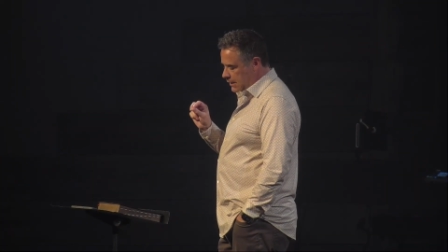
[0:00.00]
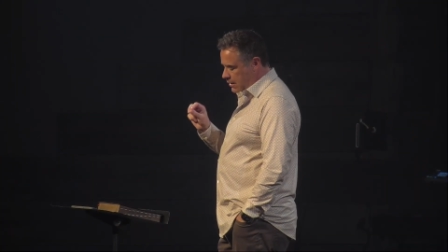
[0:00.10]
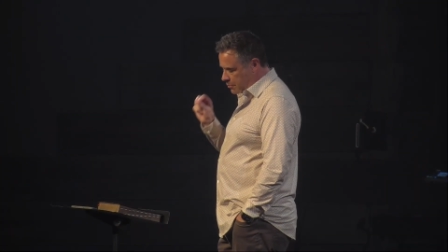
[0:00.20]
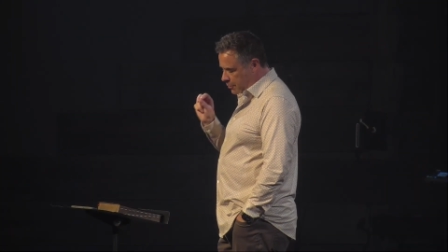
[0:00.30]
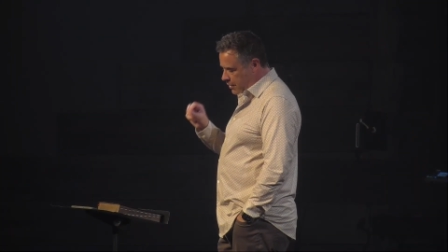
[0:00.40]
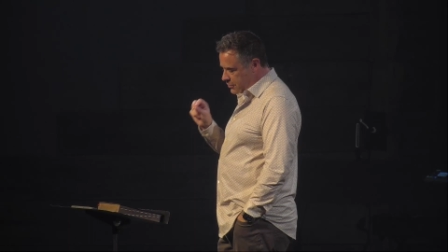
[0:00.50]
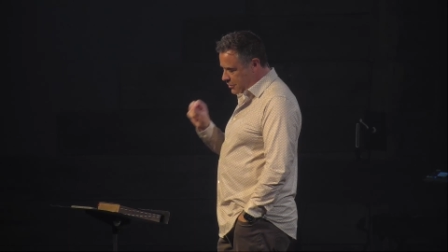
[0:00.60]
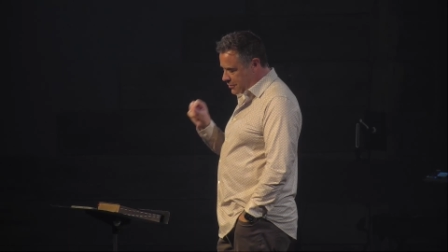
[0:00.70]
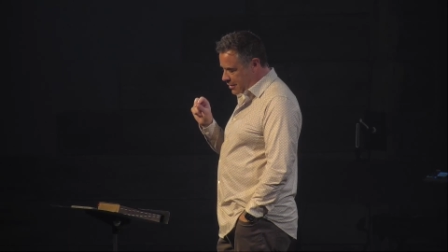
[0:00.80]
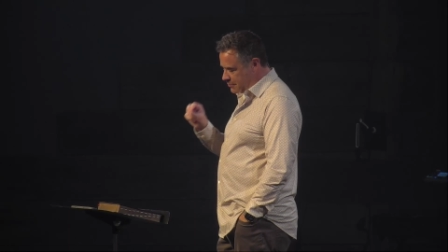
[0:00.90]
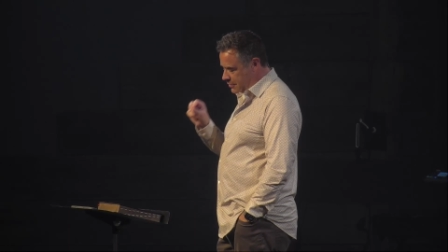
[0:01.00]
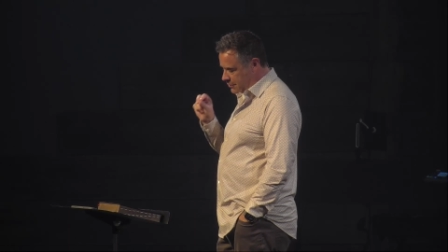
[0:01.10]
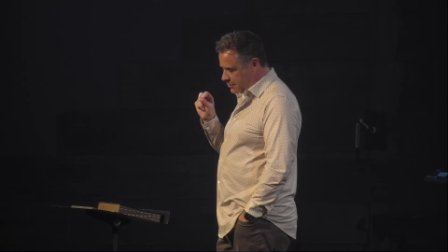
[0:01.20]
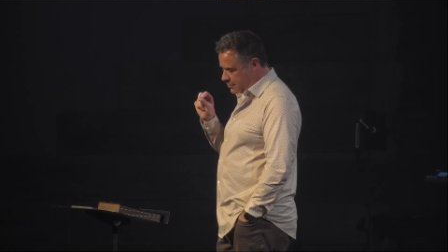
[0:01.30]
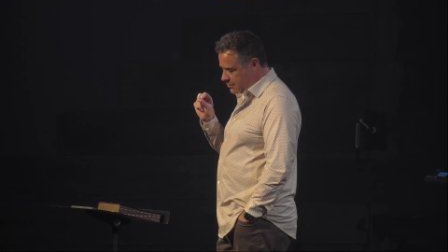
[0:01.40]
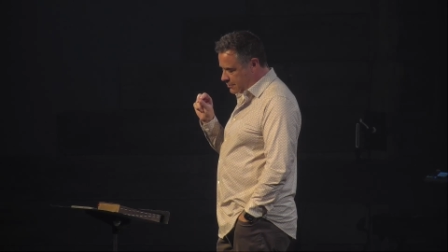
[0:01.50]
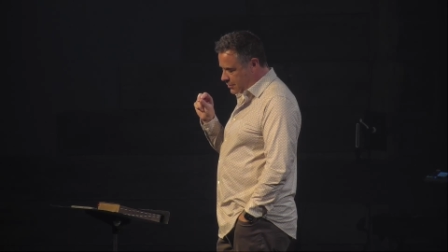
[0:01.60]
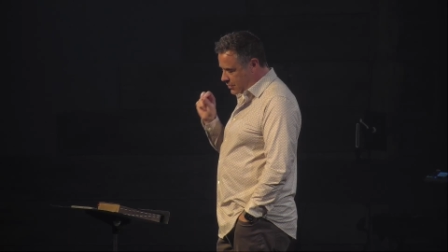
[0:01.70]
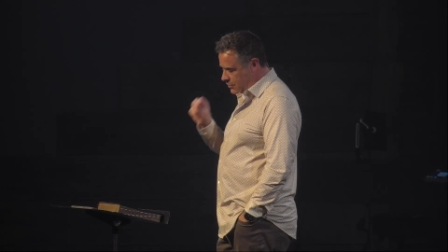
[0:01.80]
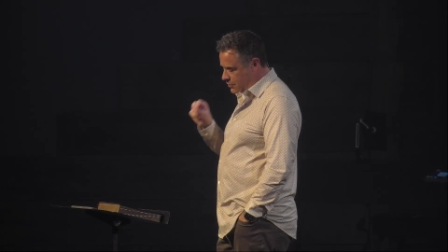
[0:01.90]
And our prayers that you come to,
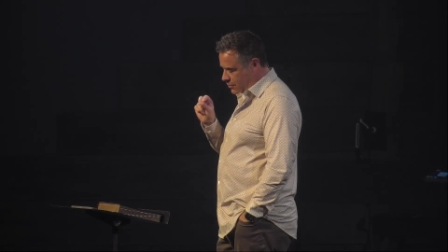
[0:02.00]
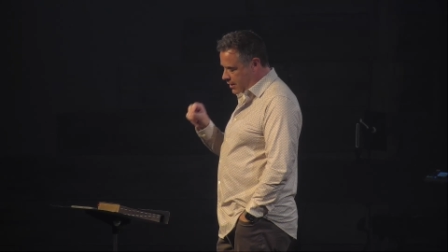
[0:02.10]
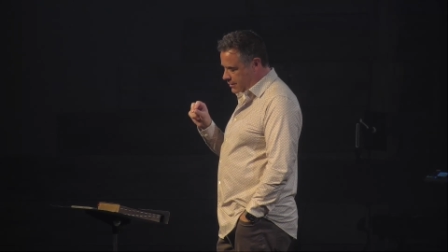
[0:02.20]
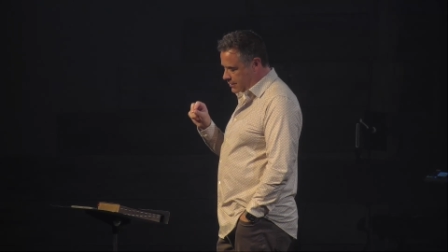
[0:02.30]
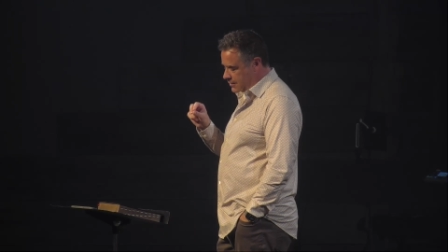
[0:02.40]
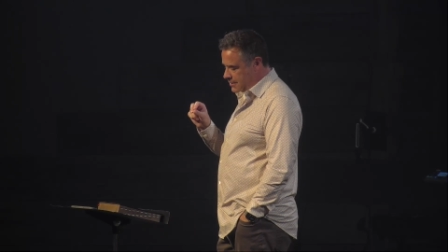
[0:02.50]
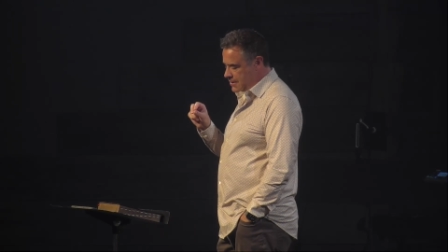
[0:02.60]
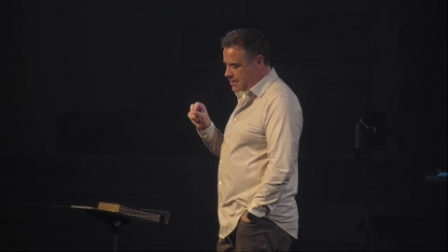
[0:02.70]
to Jesus Christ.